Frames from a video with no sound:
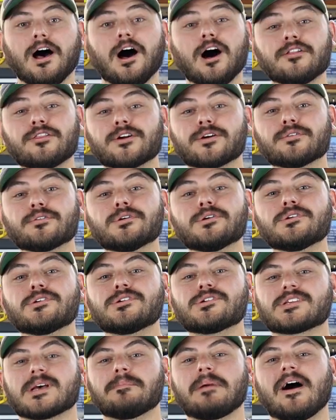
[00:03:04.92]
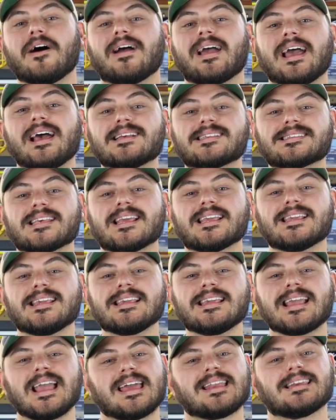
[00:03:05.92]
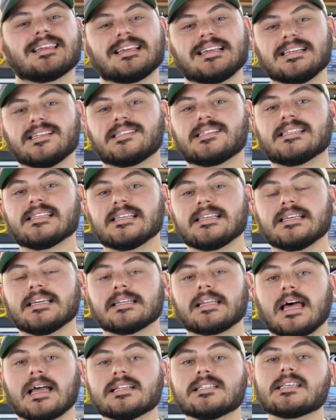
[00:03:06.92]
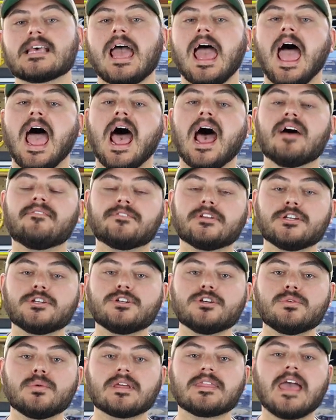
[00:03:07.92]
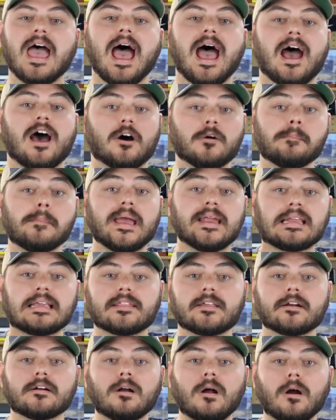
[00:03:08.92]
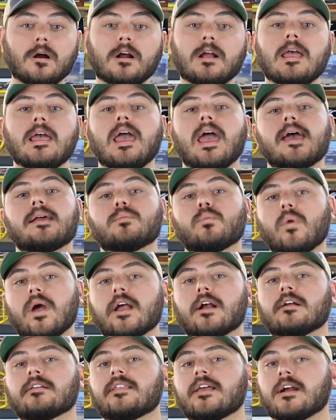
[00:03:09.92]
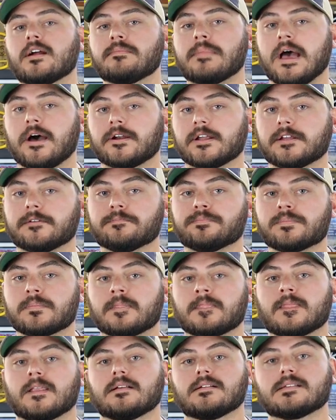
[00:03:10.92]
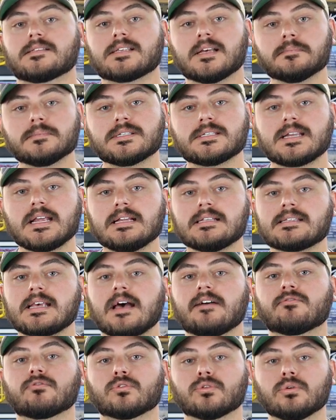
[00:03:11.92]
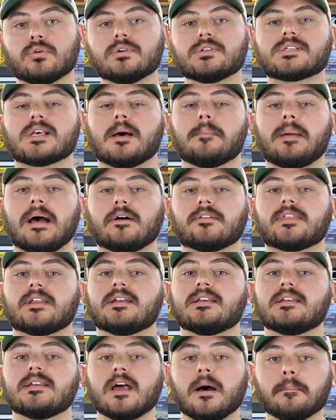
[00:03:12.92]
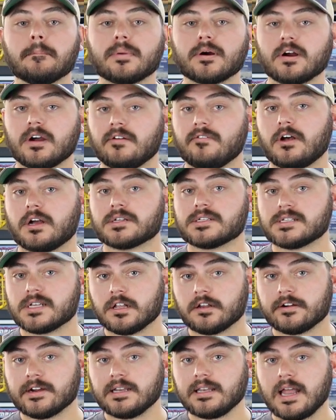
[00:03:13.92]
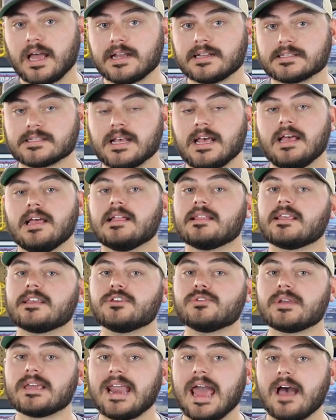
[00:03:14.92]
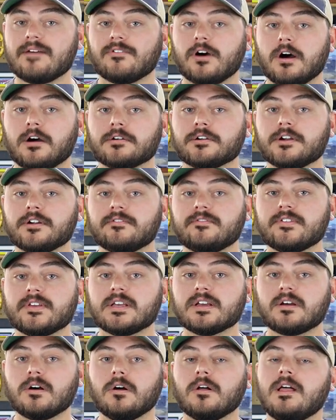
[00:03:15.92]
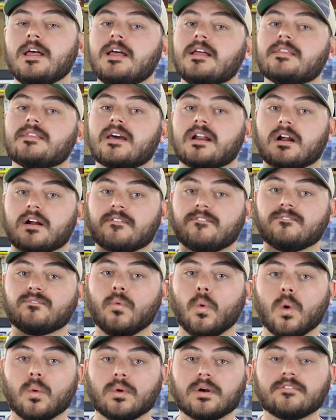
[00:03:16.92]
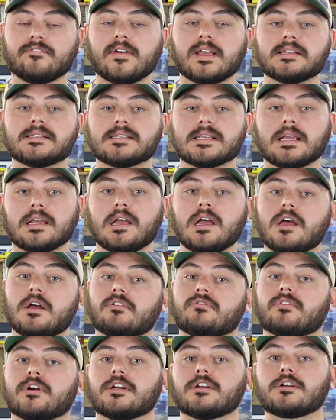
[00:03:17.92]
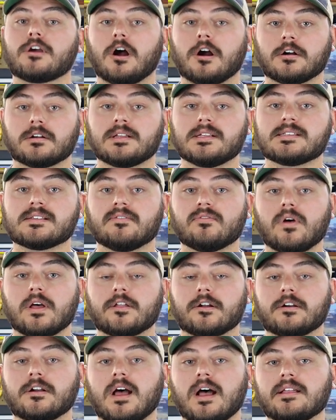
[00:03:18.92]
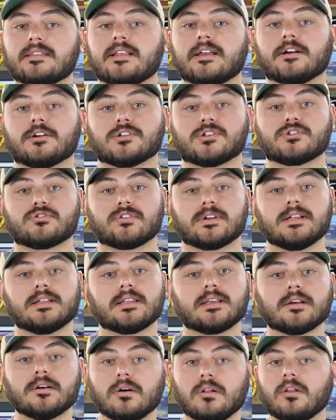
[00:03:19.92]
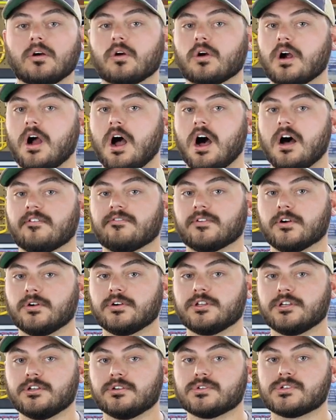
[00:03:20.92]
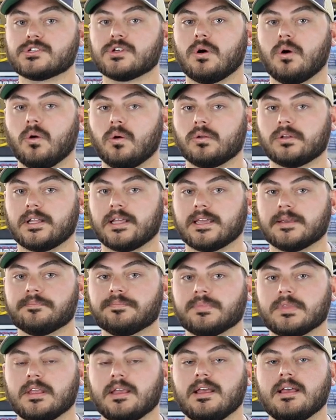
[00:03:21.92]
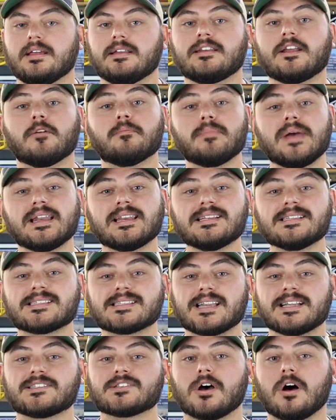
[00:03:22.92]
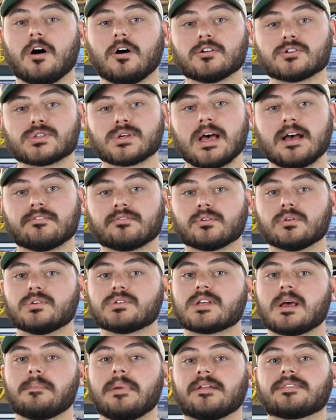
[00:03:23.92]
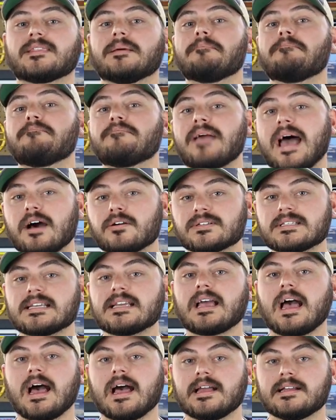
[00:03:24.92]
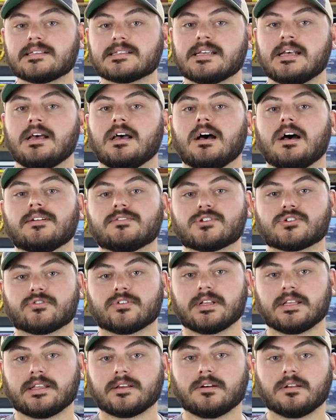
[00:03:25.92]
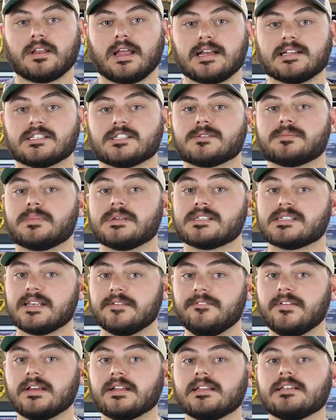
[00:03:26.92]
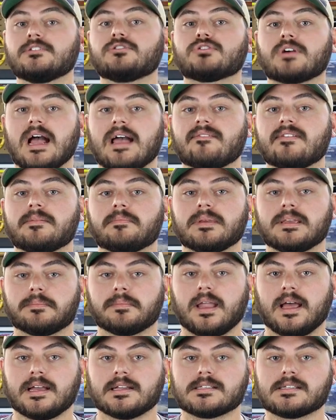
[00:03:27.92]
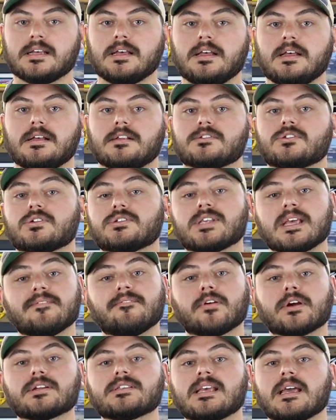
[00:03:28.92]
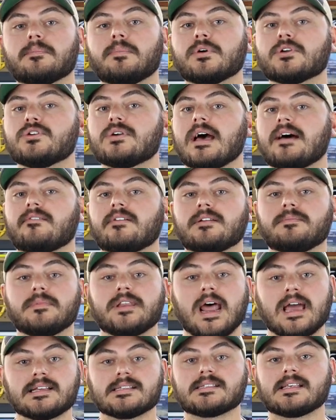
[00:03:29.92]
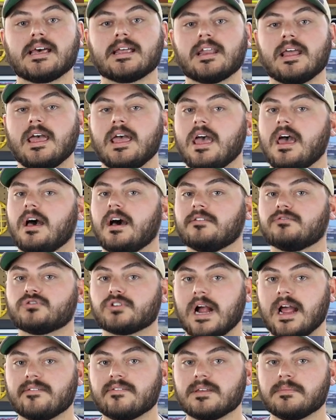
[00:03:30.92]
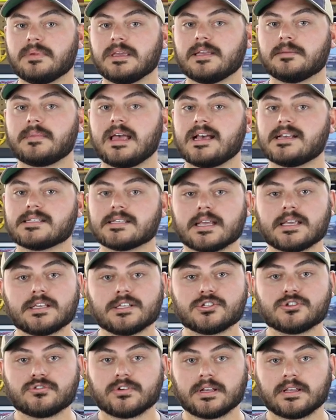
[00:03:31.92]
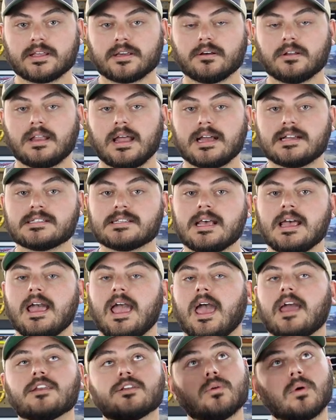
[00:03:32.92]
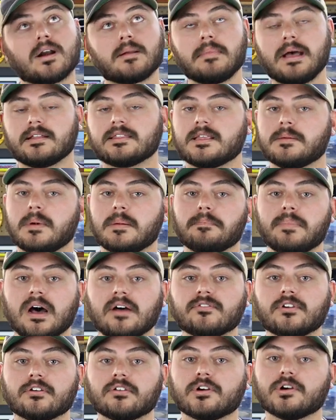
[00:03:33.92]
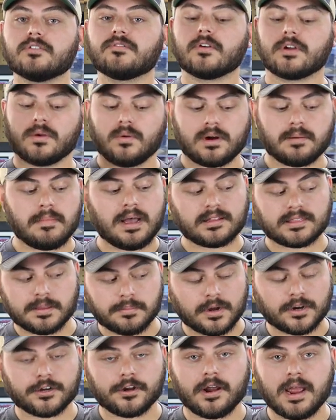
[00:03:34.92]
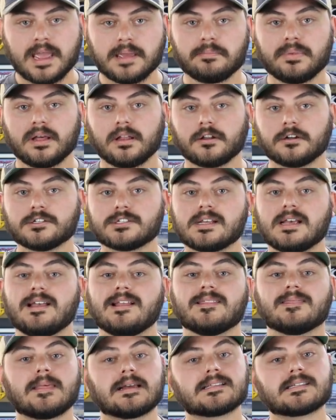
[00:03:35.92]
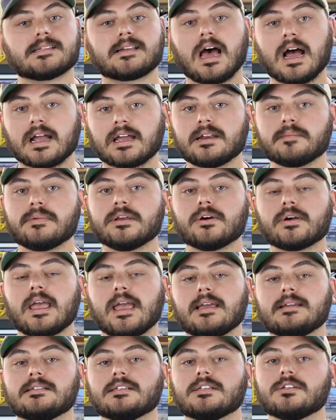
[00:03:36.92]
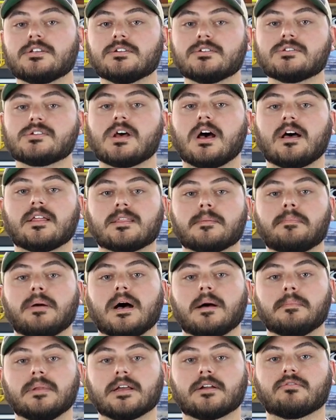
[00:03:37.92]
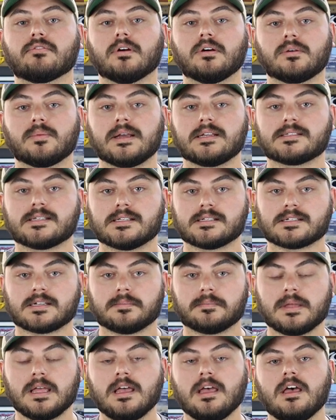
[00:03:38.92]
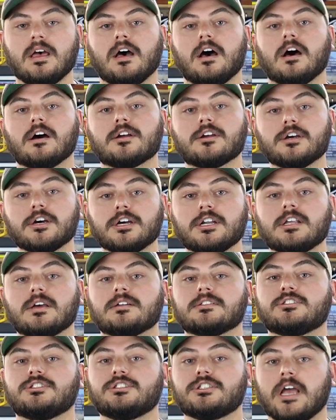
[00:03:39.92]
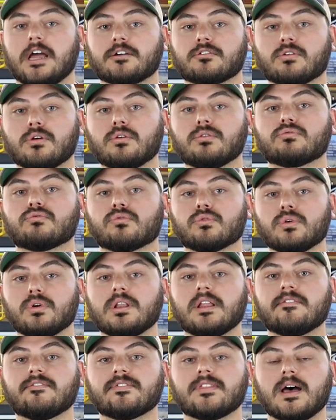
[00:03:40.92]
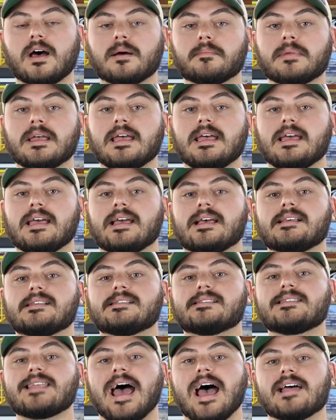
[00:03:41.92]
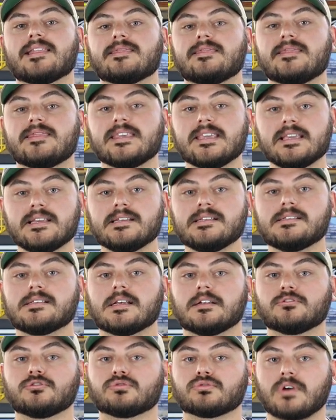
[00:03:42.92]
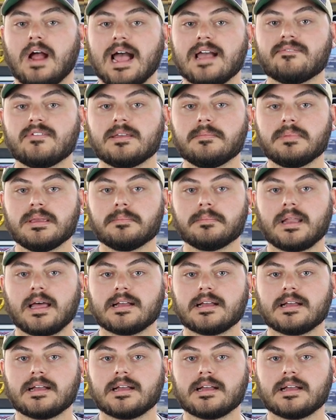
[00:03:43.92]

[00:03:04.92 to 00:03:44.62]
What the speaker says: Other rules about SAE and ECE lights have to do with how many there are and where they're mounted. Some states have rules about the number of auxiliary lights that you can have on your vehicle that are forward facing, regardless of whether or not they are street legal or off-road use only. Now, many states also have rules about the mounting heights of street legal lights, specifically driving beam lights. So say, for example, you have a nice set of driving beam SAE street legal lights and you want to mount them above your roof or you want to mount them on your A-pillars, that's not going to be okay to use on the public roadway system. A good general rule of thumb is that these driving beam